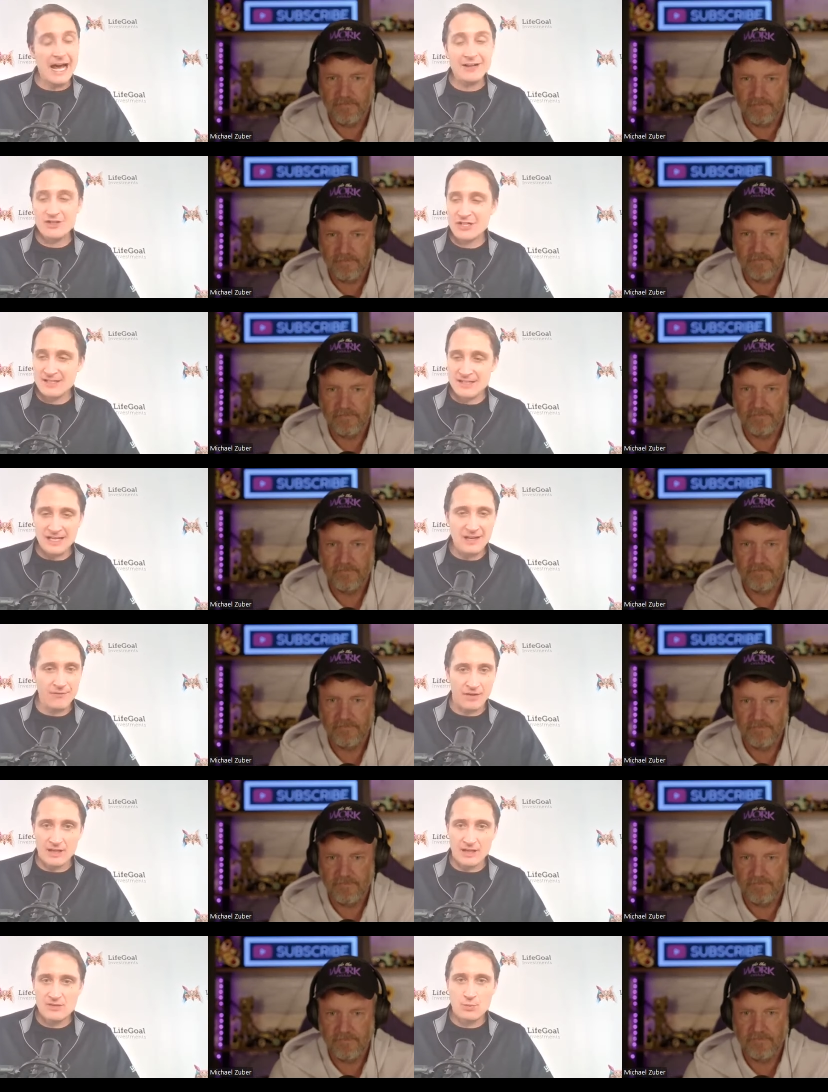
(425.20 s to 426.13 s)
Speaker 1: not just
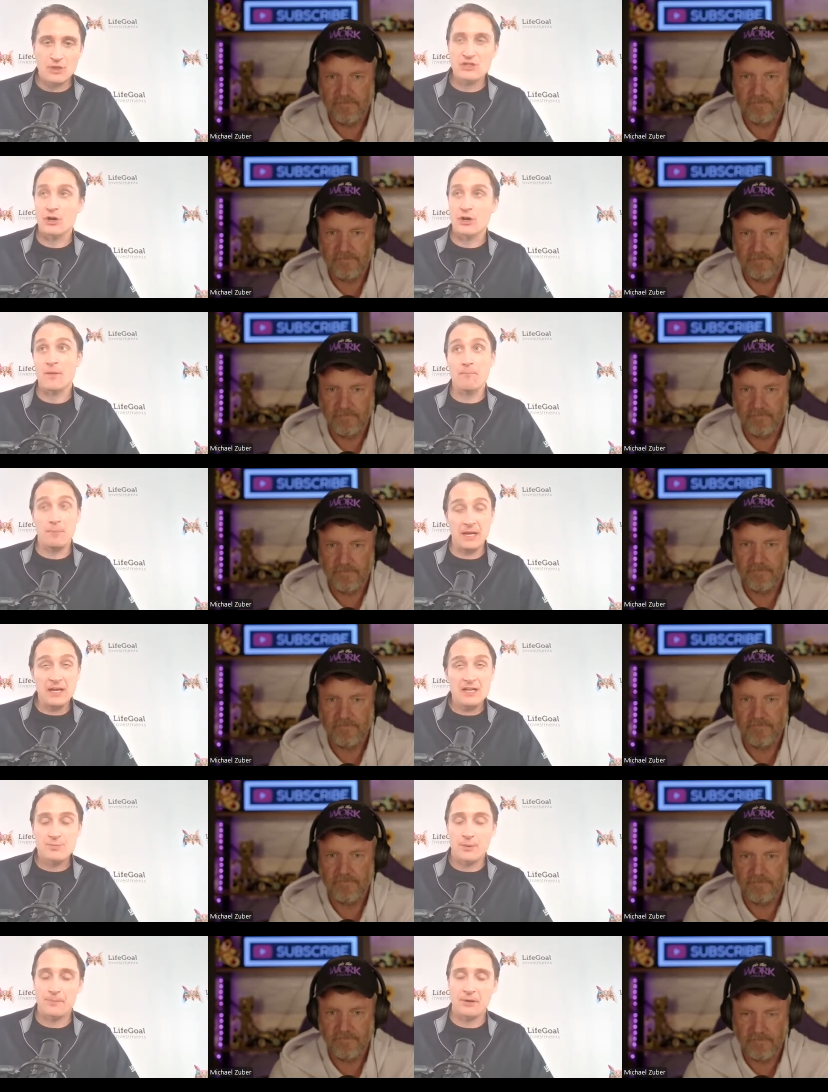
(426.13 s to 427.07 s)
E Vs, which are the
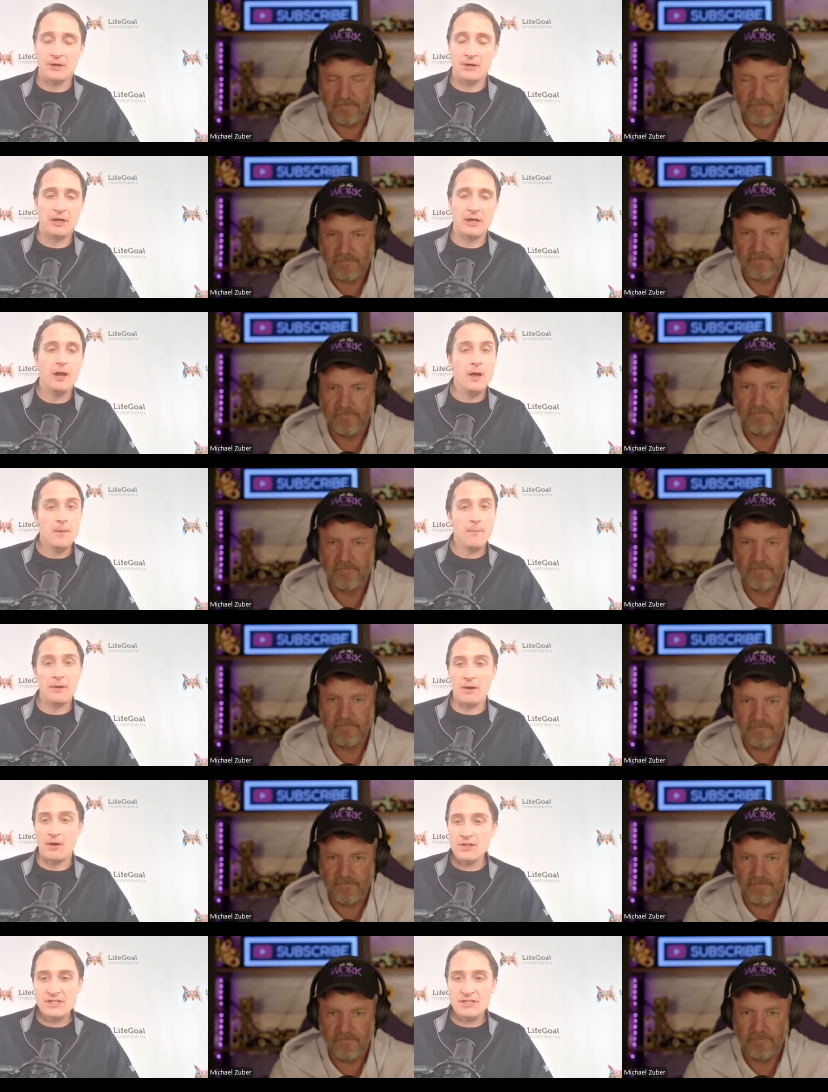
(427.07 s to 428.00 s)
biggest proponent,
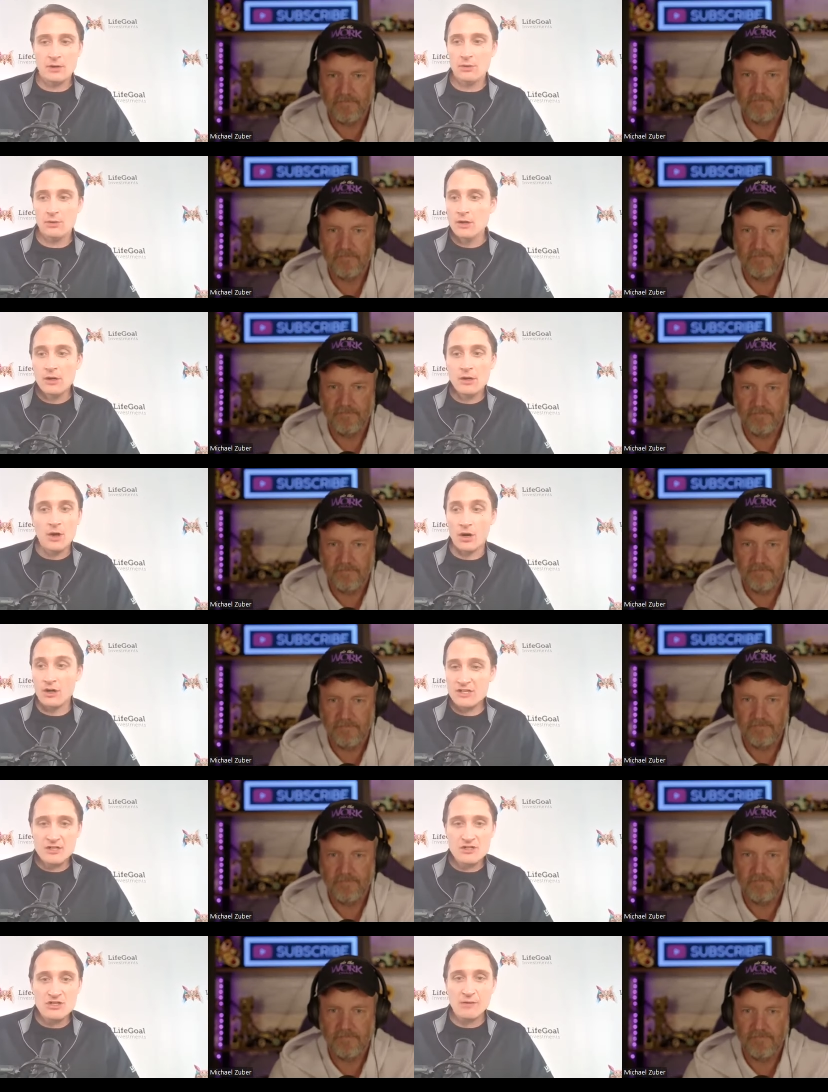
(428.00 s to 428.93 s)
but also
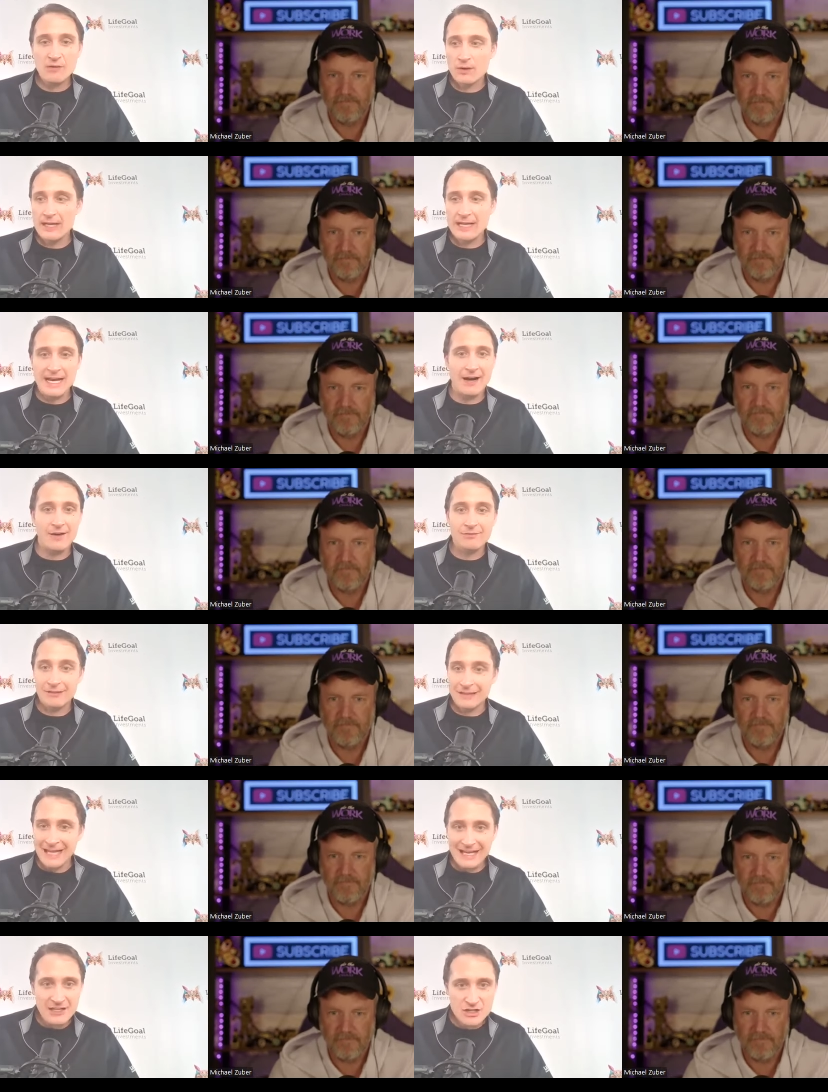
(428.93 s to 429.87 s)
cars in general right now.
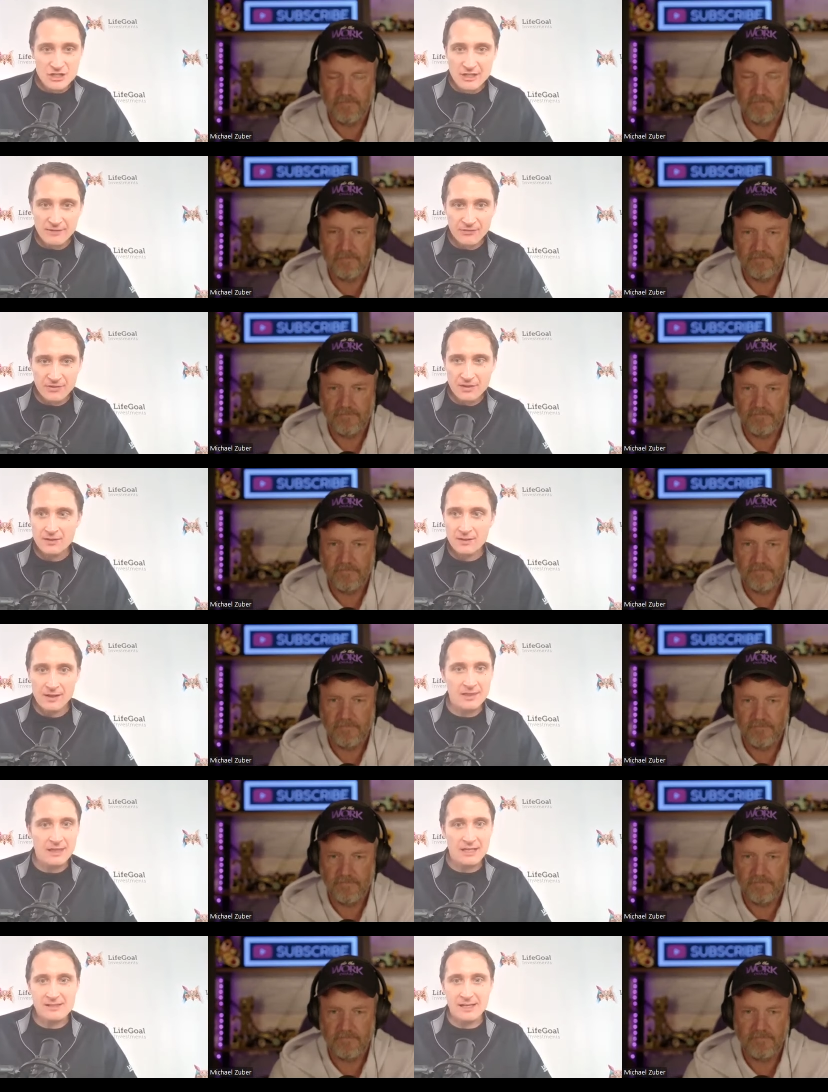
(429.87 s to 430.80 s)
Lane shift
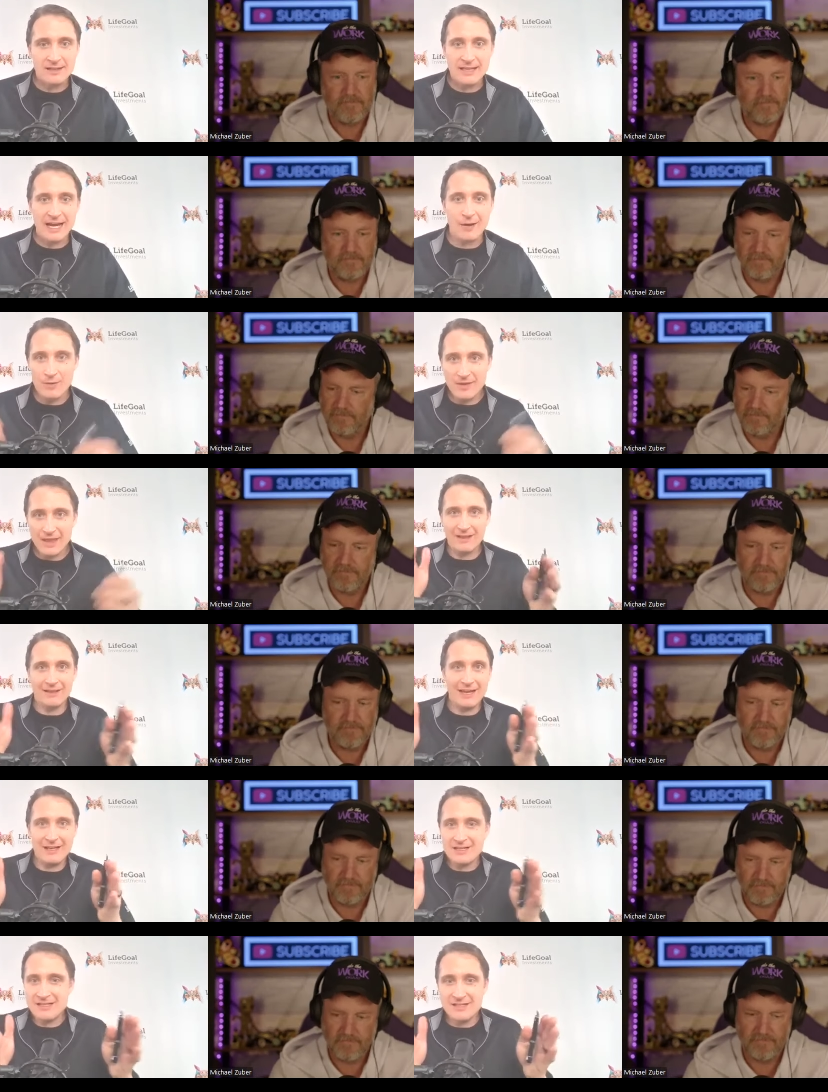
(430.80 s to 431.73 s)
and things like that, where they
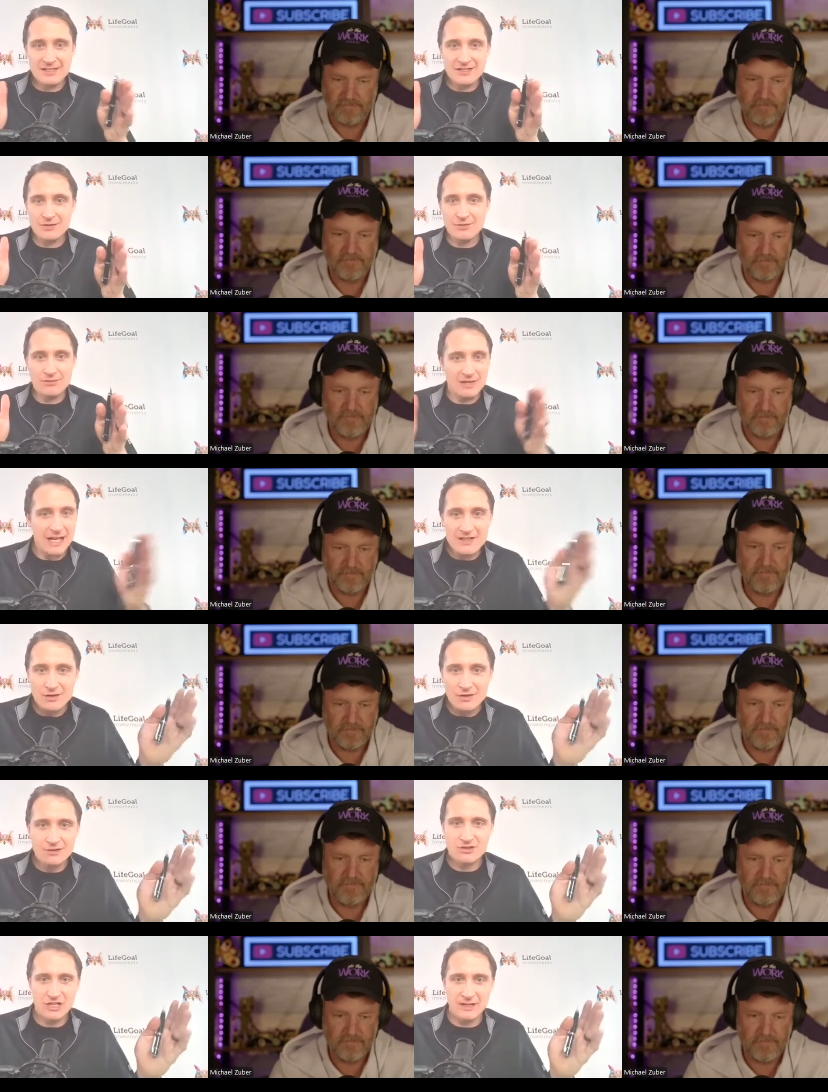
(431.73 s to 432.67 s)
lane assist you,
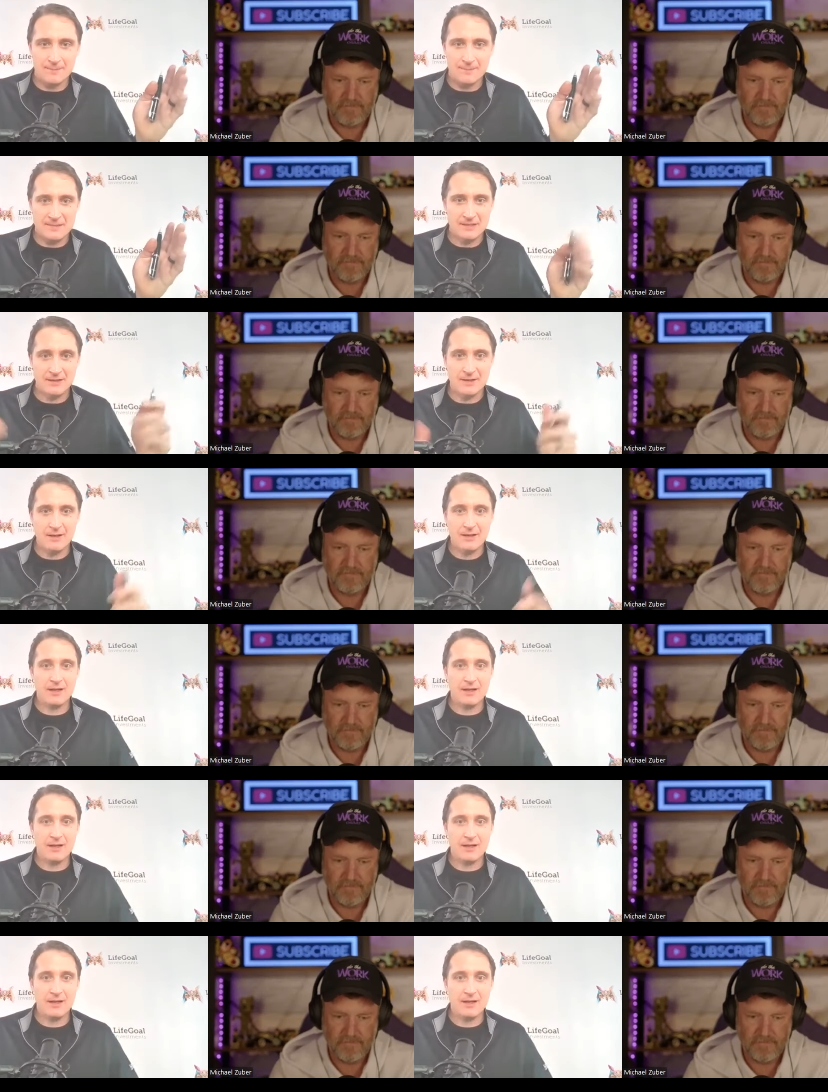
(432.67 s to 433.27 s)
that's all chips.